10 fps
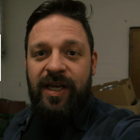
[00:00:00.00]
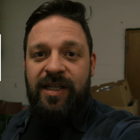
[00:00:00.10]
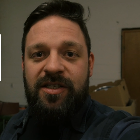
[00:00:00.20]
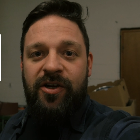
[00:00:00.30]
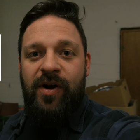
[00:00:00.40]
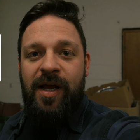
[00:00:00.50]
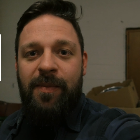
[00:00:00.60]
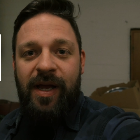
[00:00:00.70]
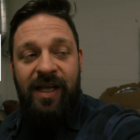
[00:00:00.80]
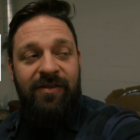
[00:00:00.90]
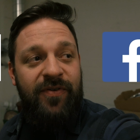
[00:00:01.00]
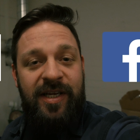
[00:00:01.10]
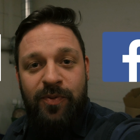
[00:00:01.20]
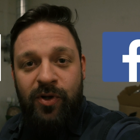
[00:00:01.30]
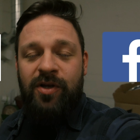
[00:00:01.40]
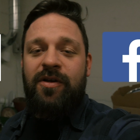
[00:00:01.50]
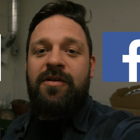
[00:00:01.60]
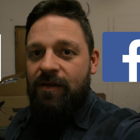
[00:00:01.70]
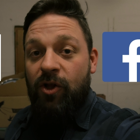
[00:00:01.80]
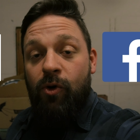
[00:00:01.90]
Instagram and Facebook
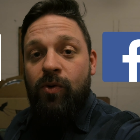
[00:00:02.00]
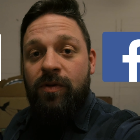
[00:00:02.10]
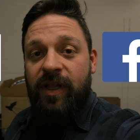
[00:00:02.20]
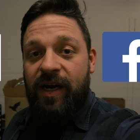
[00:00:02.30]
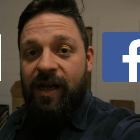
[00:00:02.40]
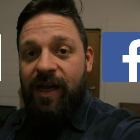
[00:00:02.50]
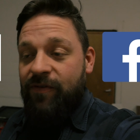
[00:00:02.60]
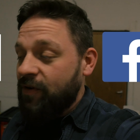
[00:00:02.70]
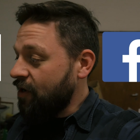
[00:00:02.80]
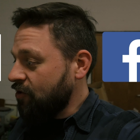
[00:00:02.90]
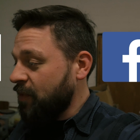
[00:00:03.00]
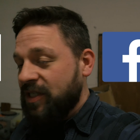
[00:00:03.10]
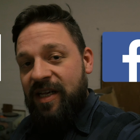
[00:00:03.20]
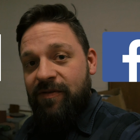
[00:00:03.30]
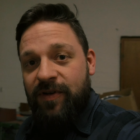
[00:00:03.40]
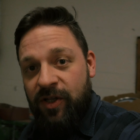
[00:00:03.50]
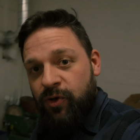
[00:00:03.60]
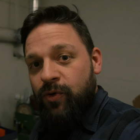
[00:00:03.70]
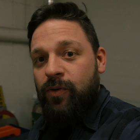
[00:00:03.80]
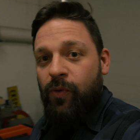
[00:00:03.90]
know that I have got myself a
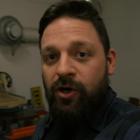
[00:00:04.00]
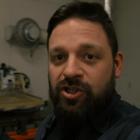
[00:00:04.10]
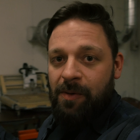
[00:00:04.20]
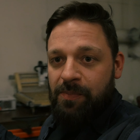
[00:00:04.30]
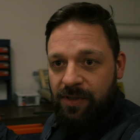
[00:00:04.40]
new workshop.